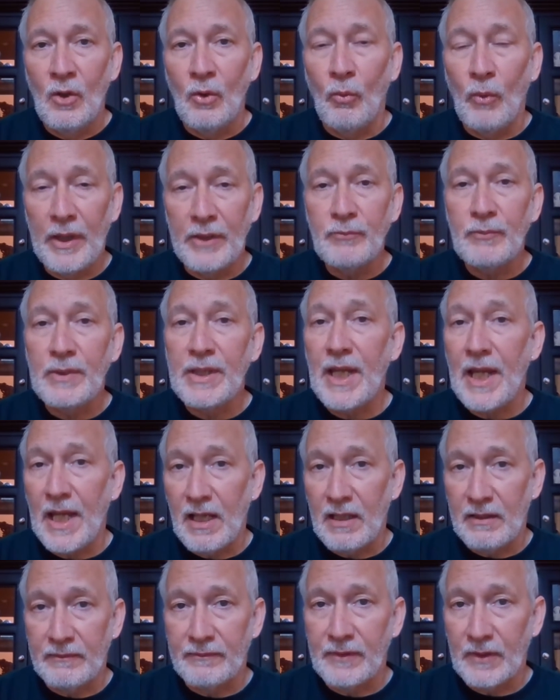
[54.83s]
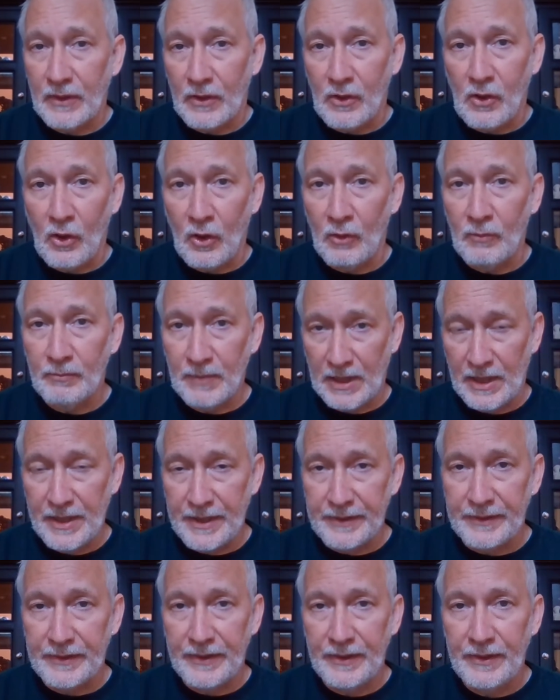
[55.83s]
When we have a calm
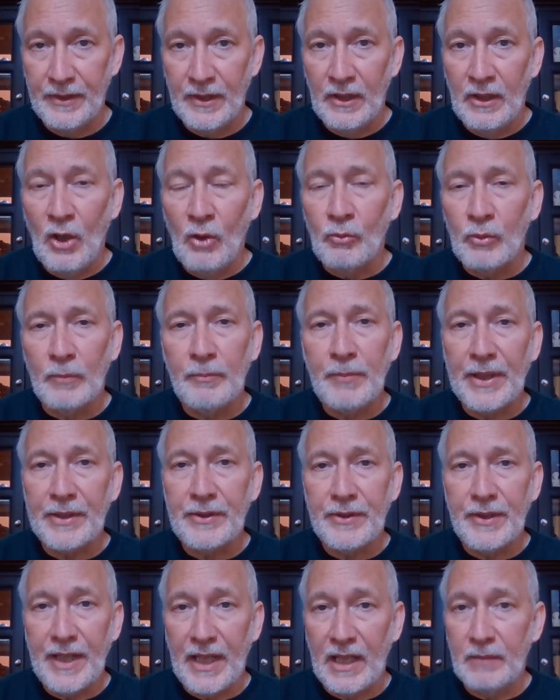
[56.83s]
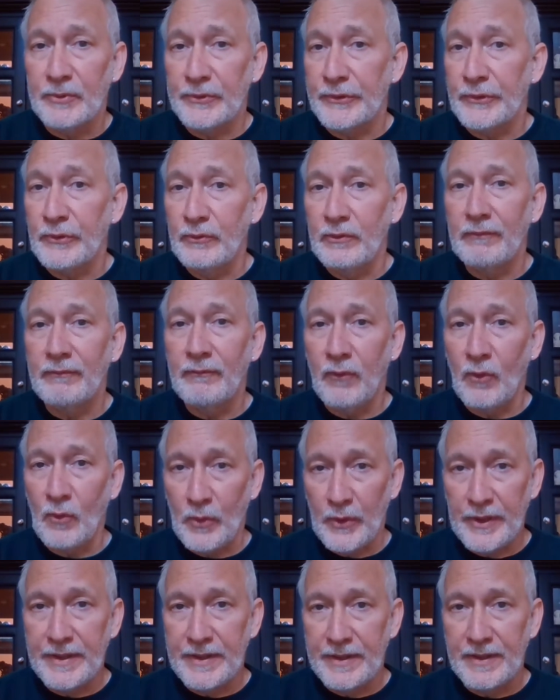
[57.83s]
mind, we're better able to
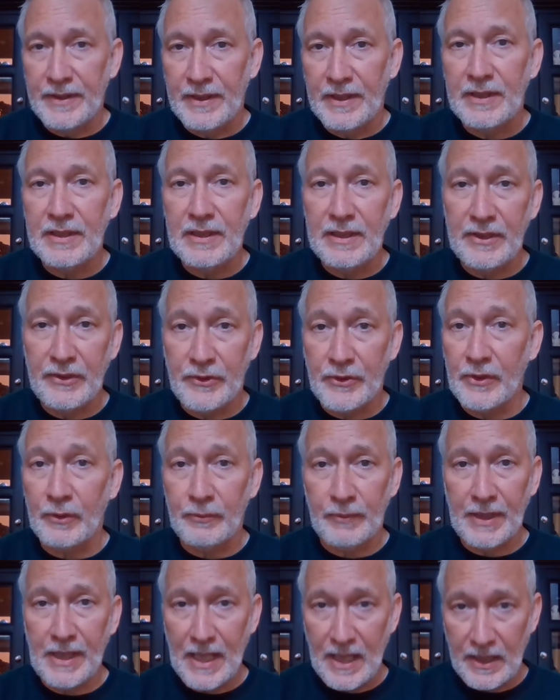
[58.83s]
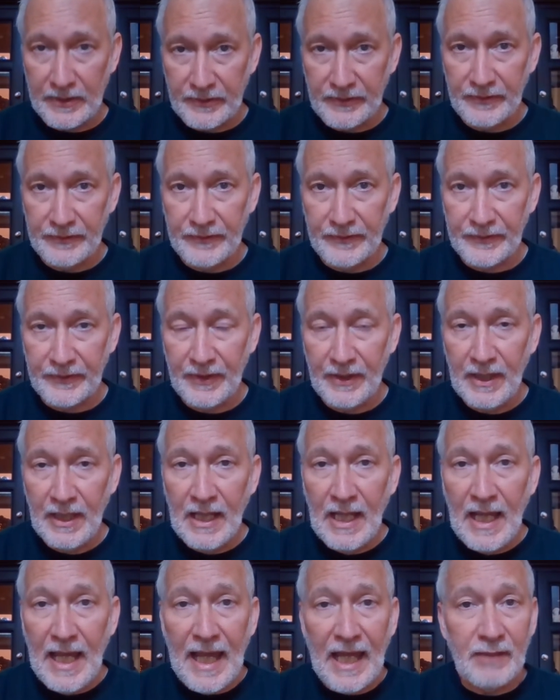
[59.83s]
avoid knee-jerk reactions
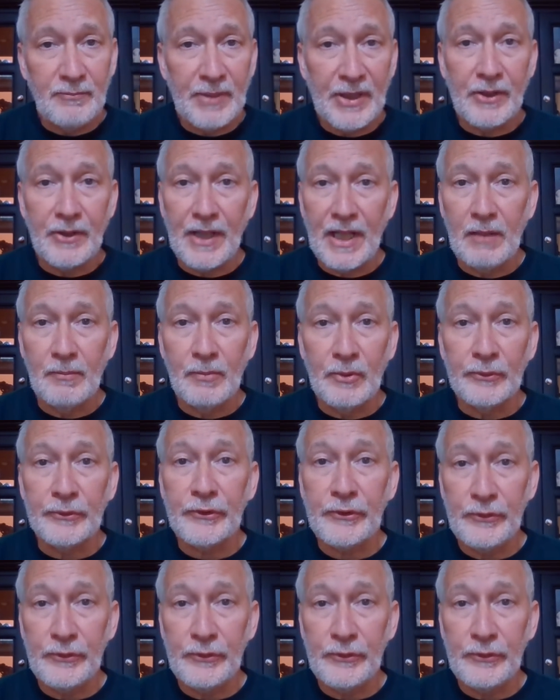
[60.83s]
and better able